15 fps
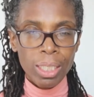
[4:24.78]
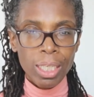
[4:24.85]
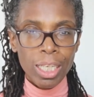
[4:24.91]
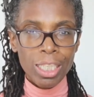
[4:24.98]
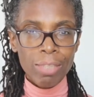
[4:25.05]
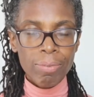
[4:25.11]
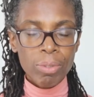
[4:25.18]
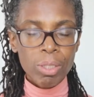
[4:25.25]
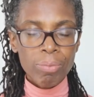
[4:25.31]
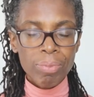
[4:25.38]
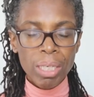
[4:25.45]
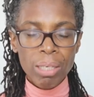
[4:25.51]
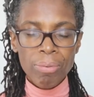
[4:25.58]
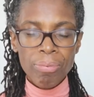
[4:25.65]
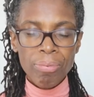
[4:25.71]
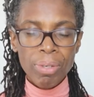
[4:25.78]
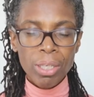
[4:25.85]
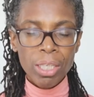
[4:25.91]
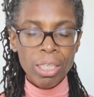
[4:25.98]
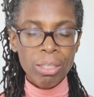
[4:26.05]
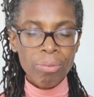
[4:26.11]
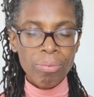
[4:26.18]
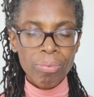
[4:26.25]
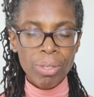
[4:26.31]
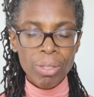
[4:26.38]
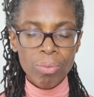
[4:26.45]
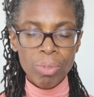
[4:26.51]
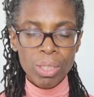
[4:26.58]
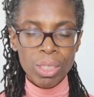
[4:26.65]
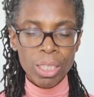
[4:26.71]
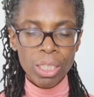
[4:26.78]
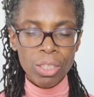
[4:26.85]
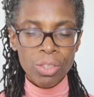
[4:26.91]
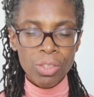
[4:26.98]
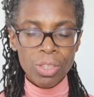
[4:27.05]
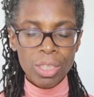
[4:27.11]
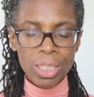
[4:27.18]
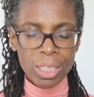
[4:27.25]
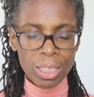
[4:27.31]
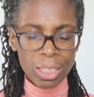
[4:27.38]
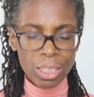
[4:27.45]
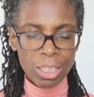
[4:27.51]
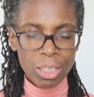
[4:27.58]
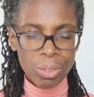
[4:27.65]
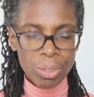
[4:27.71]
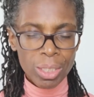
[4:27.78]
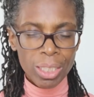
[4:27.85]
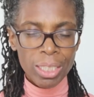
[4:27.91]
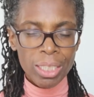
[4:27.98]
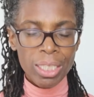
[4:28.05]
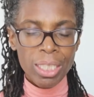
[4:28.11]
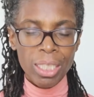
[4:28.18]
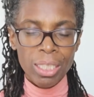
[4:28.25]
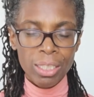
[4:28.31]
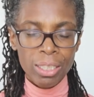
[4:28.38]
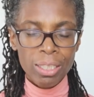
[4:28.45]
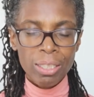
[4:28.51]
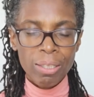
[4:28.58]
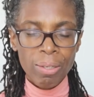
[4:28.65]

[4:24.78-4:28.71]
And if you've got very fine feathery touch, just notice that.